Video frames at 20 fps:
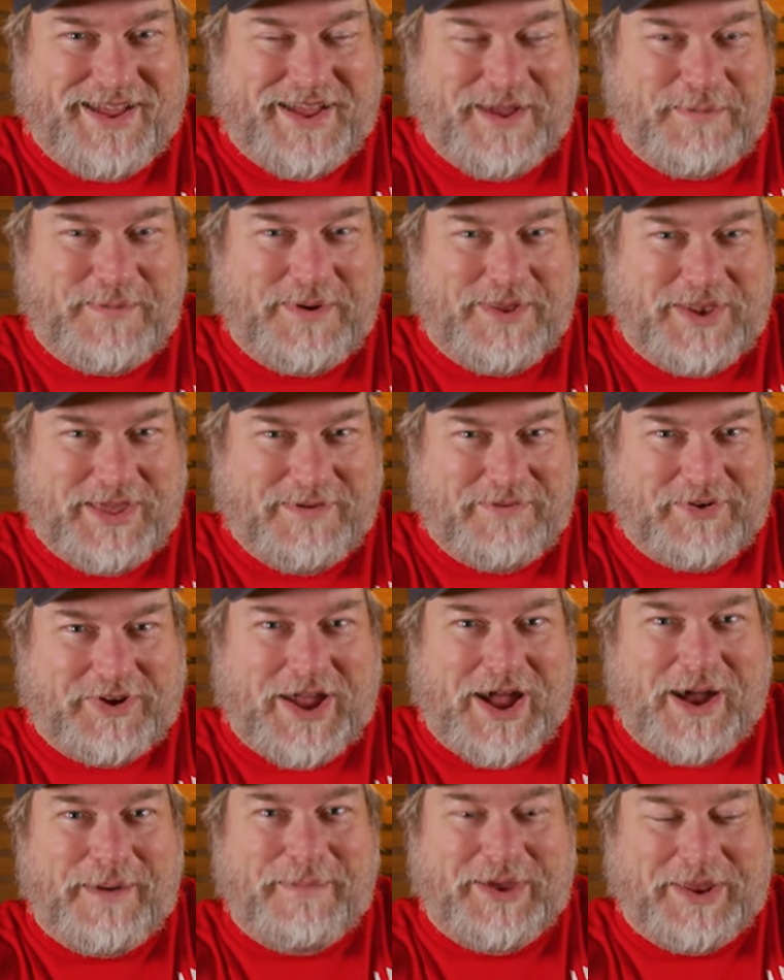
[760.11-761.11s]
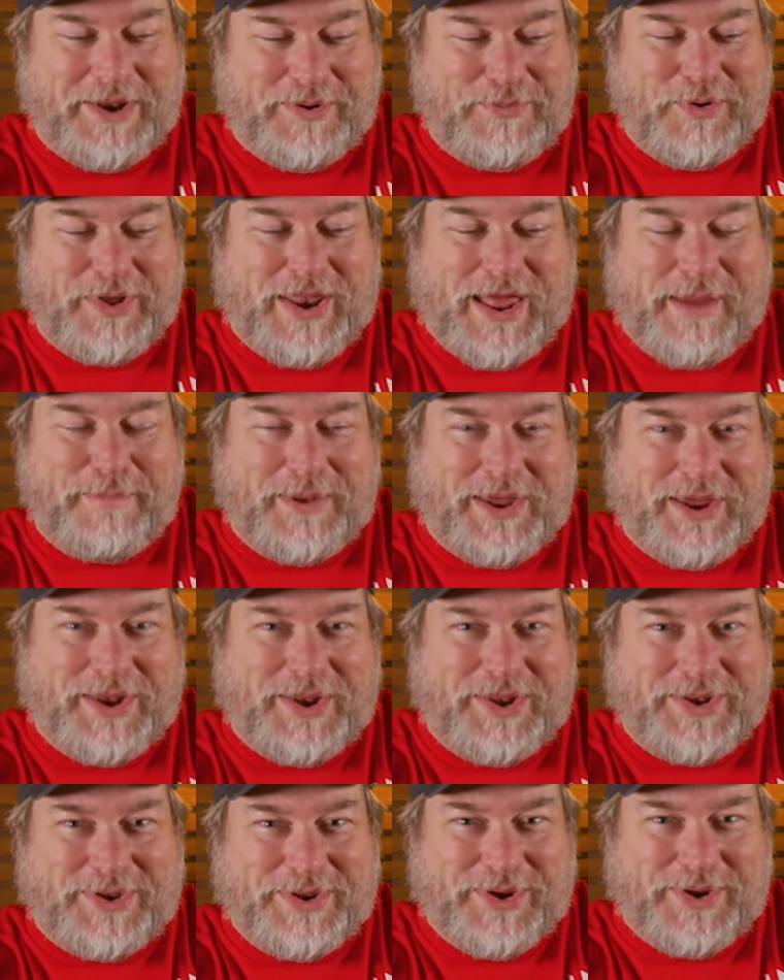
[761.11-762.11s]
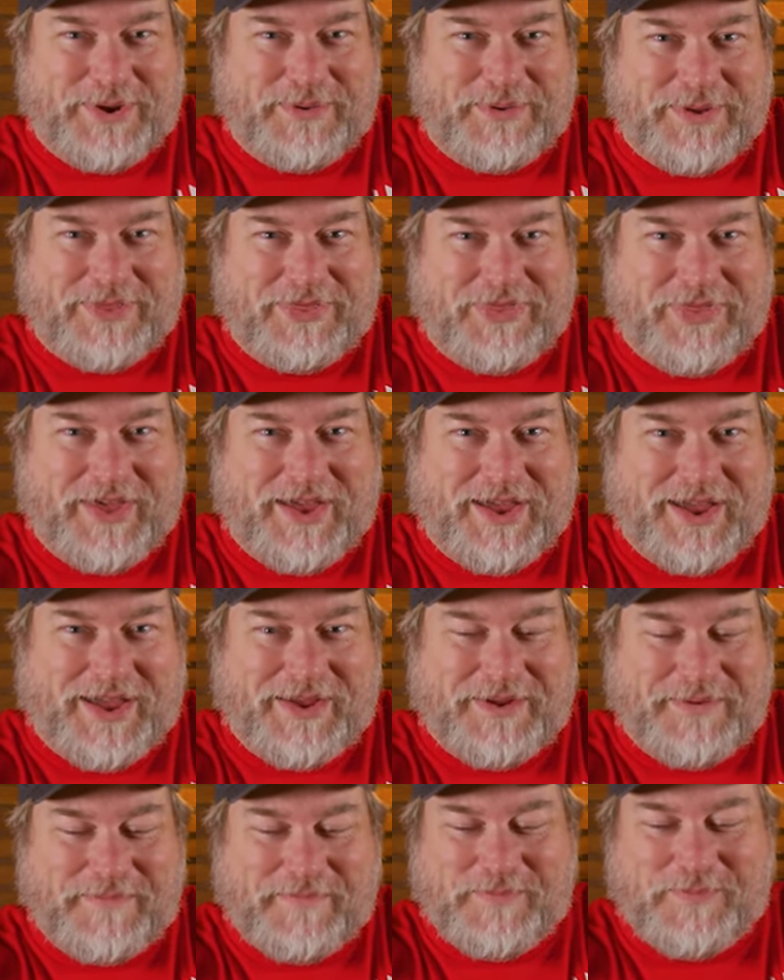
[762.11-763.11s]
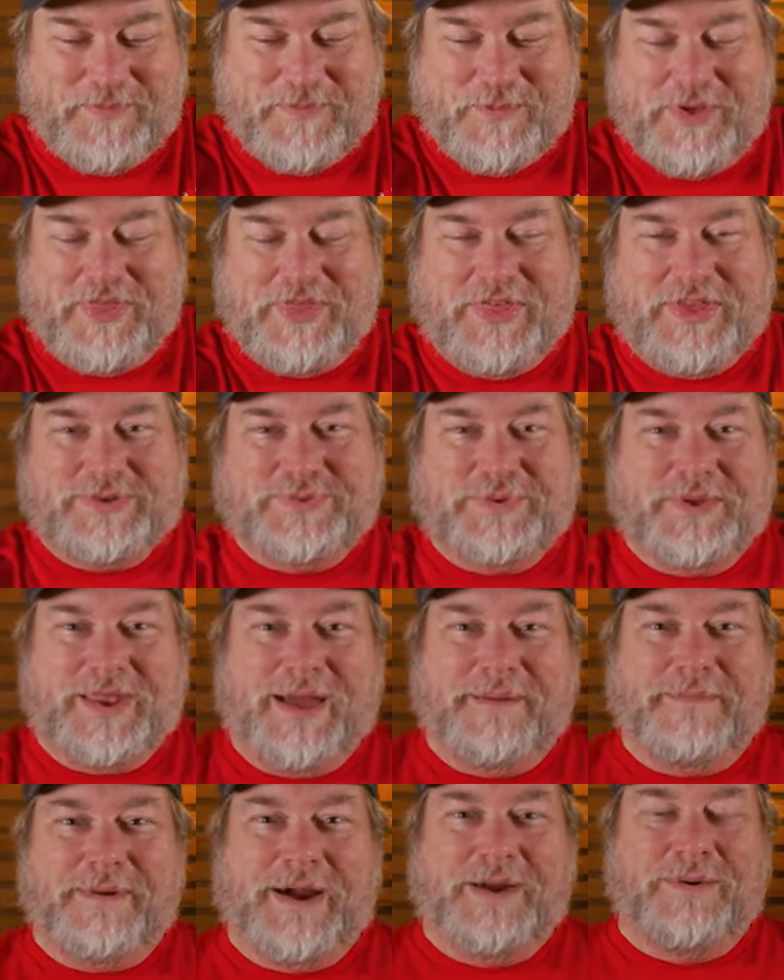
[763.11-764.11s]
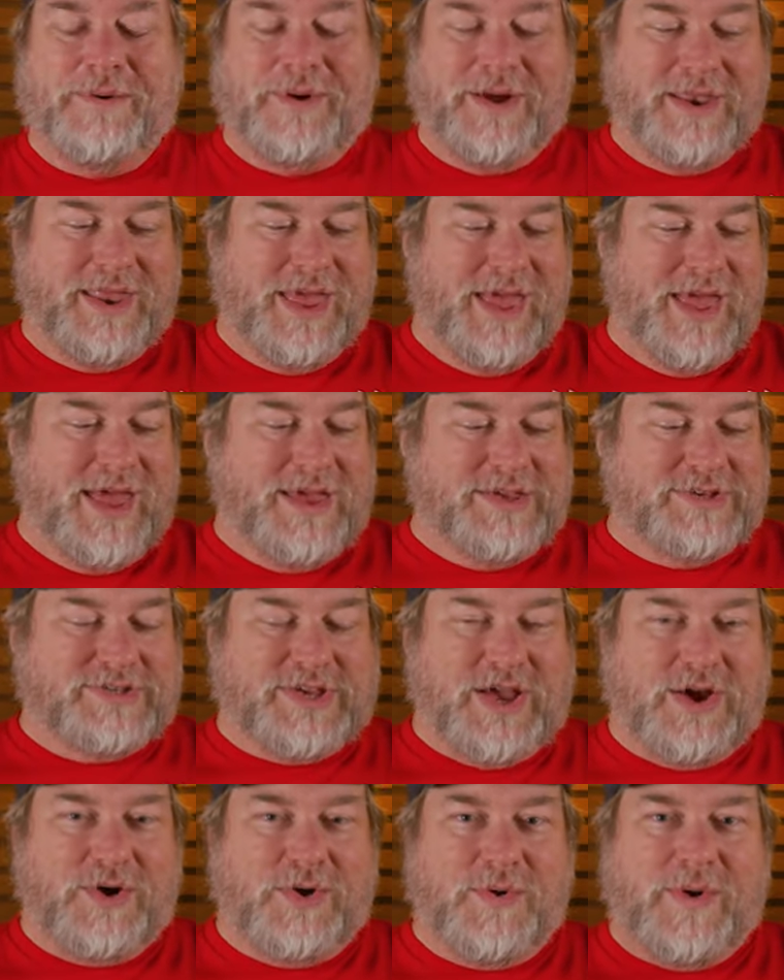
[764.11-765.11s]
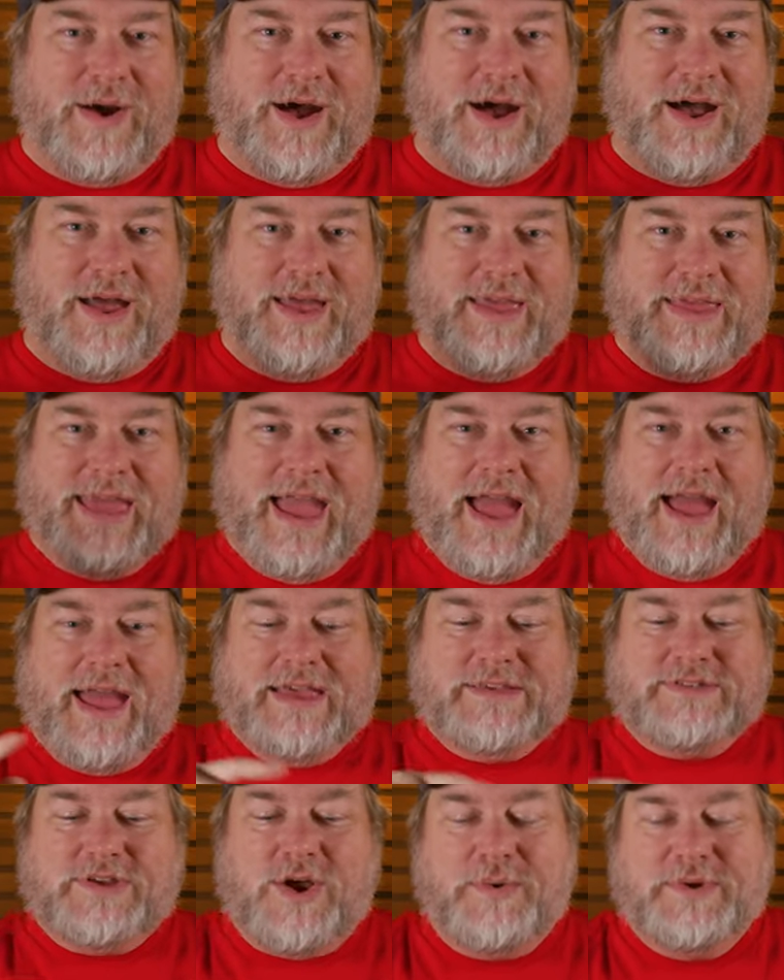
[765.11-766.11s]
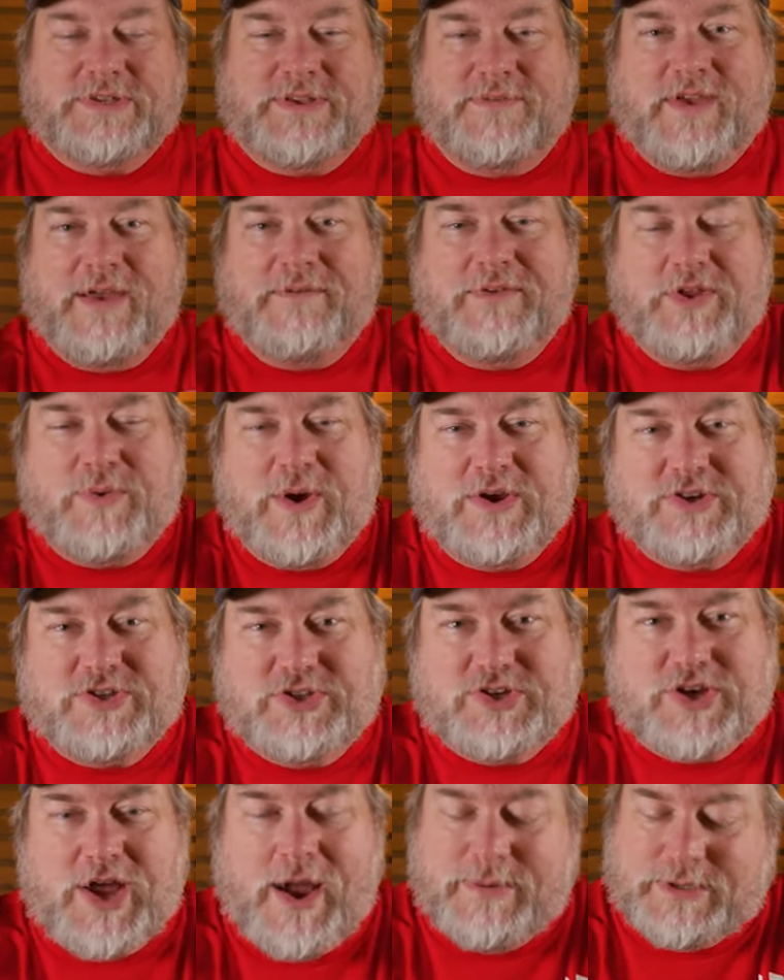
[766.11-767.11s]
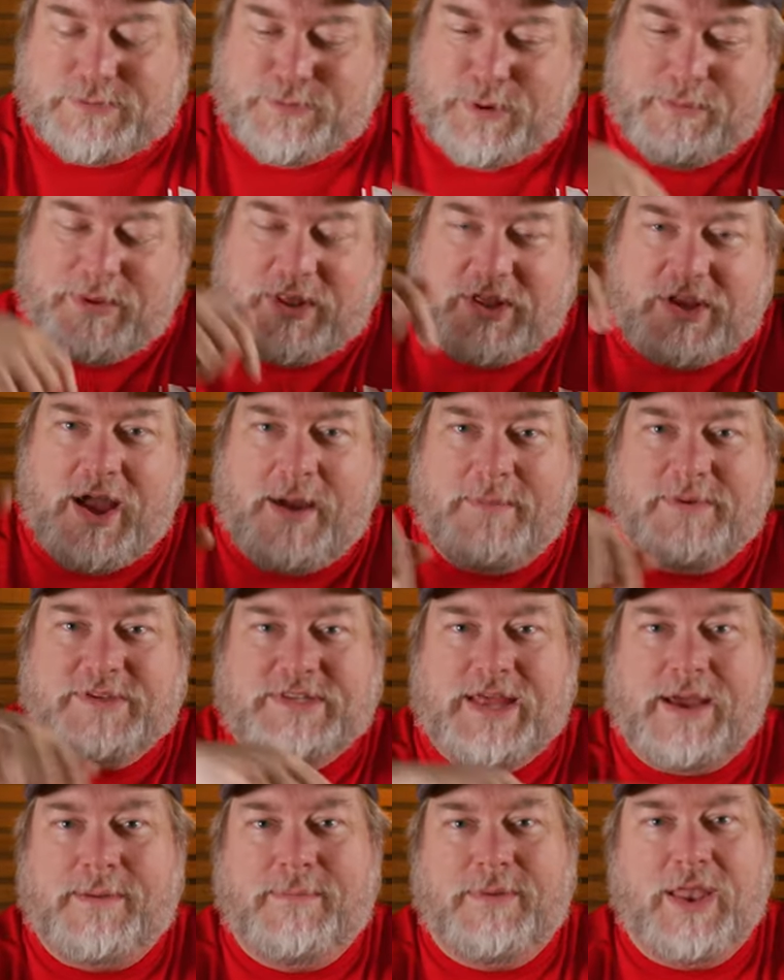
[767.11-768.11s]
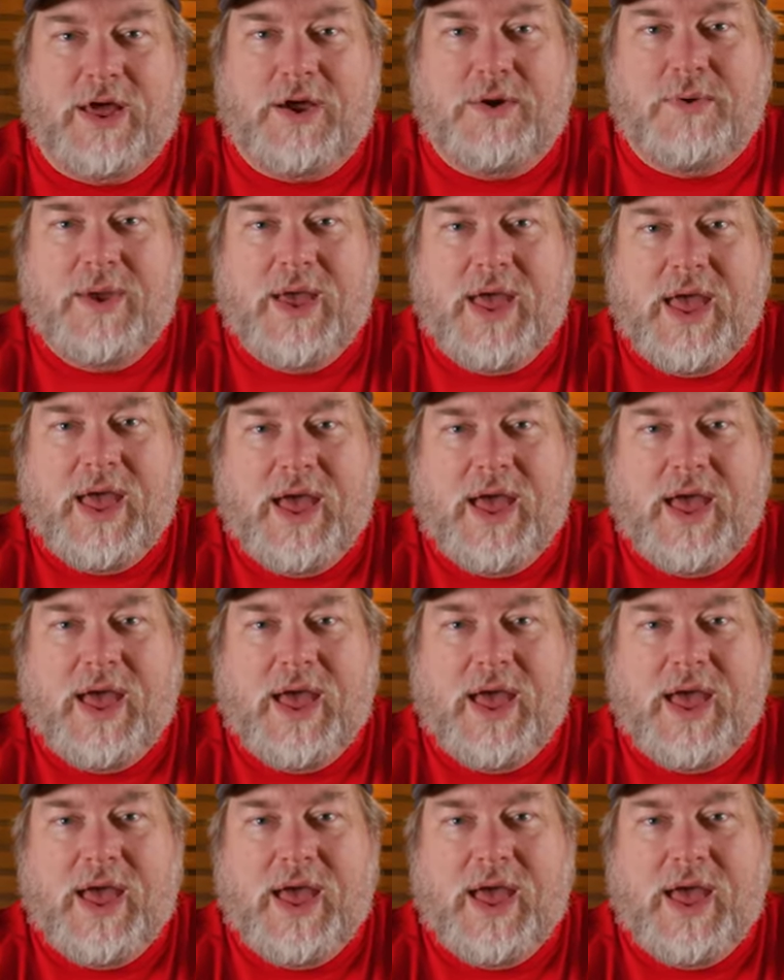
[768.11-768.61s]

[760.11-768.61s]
I'm gonna leave a comment on what I plan on doing with uh, with this when I buy one. So uh, yeah, as always, if you have any questions or comments, put them in the comments down below.